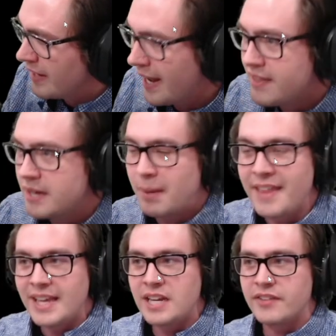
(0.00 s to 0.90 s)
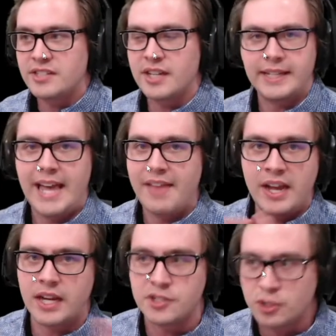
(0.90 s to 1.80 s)
And then by the end of it, it's like, yeah, that
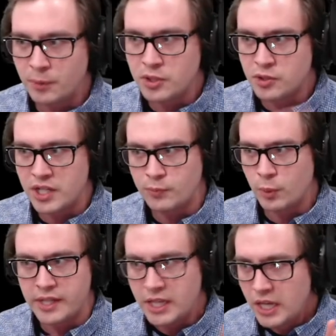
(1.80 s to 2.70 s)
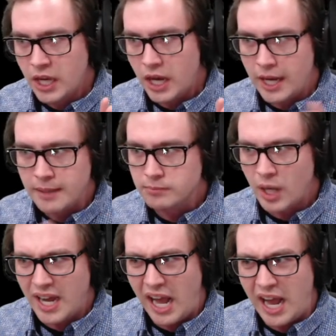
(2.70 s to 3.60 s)
guy's super untrustworthy.
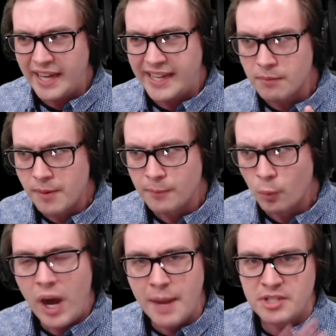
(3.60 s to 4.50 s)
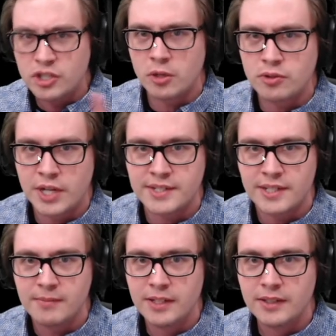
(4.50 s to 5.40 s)
I can't remember why, but just don't trust him.
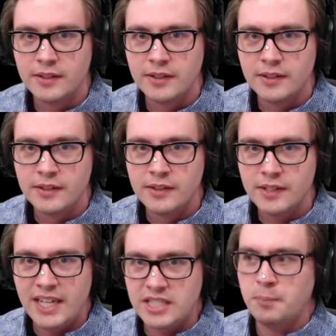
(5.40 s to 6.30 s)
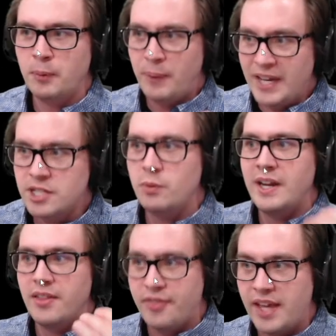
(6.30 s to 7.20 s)
It's a
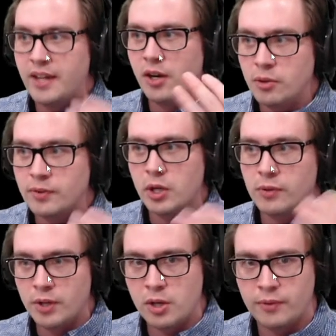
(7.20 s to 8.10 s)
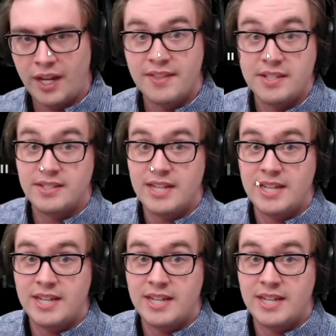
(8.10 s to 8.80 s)
perpetuated thing over and over and over again that stems.